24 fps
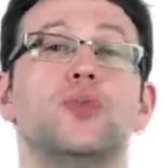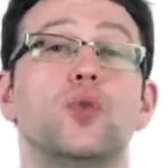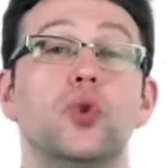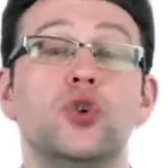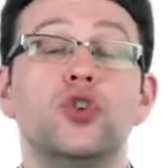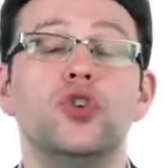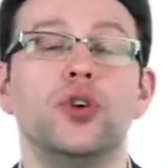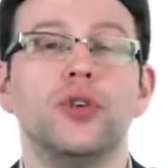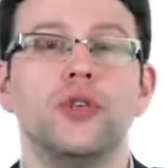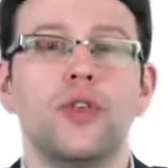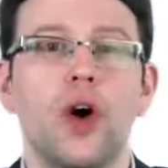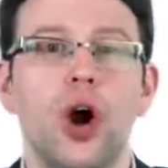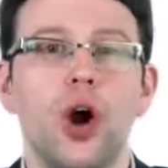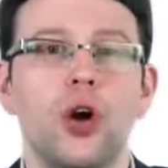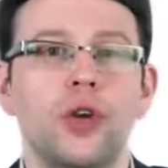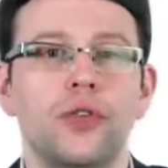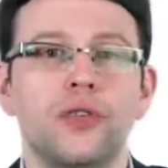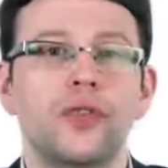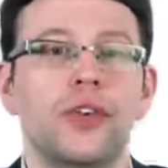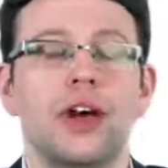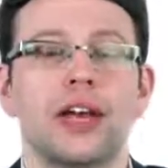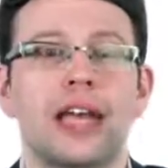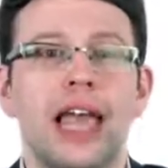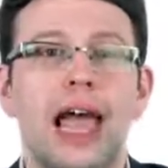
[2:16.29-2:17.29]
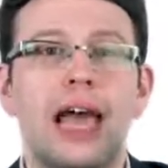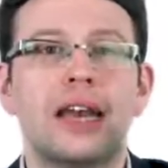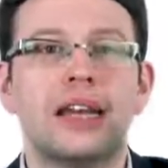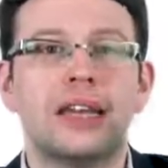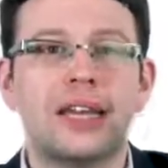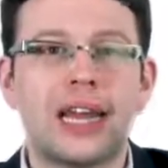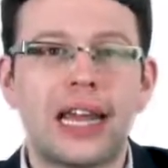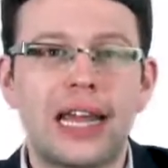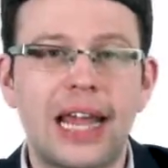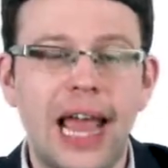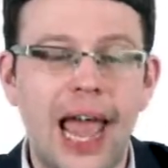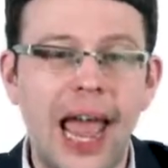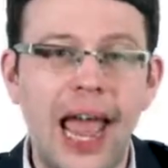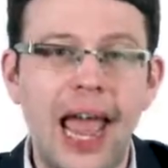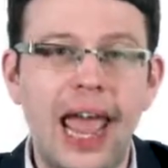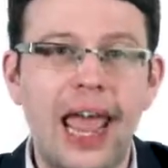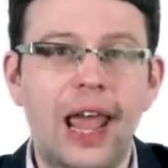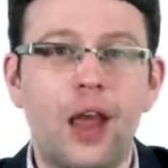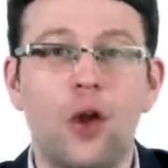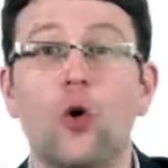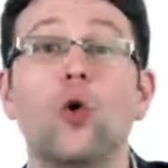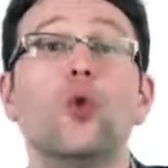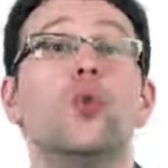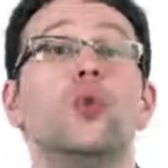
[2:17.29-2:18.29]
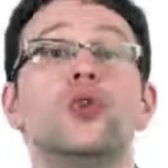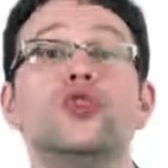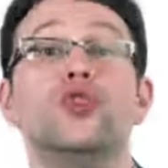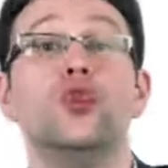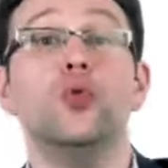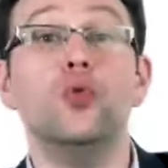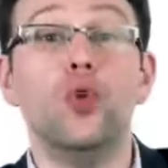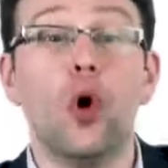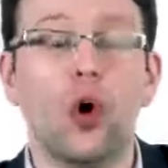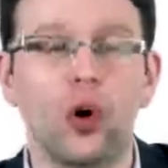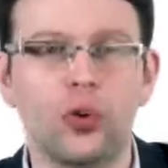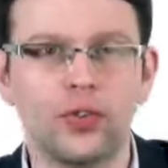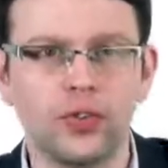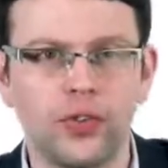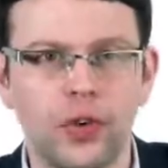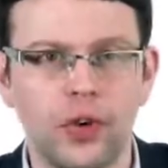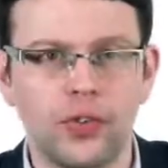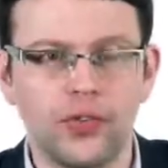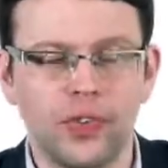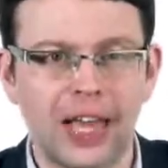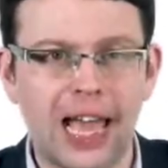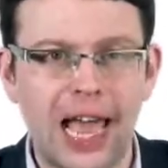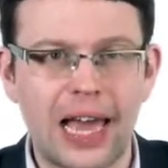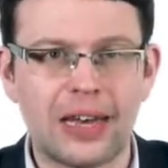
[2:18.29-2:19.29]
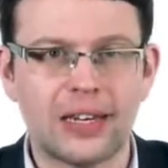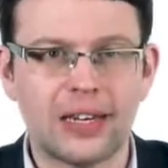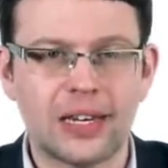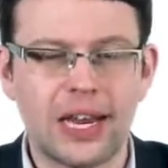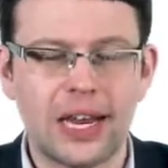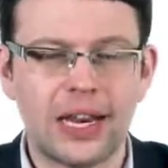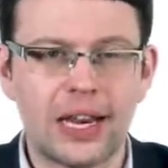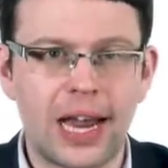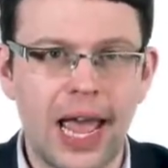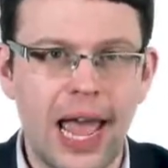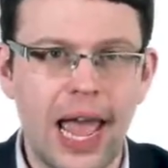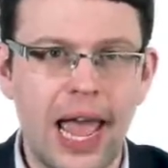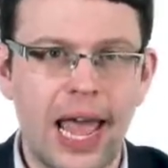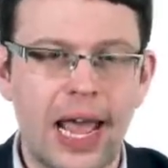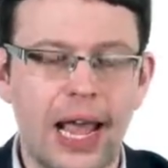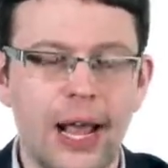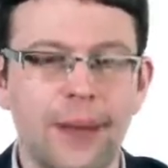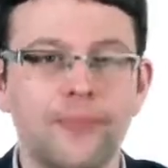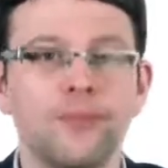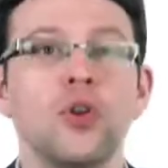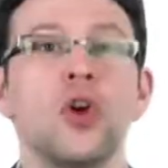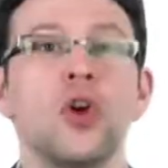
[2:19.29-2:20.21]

would you vote for candidate A or would you not vote for candidate A?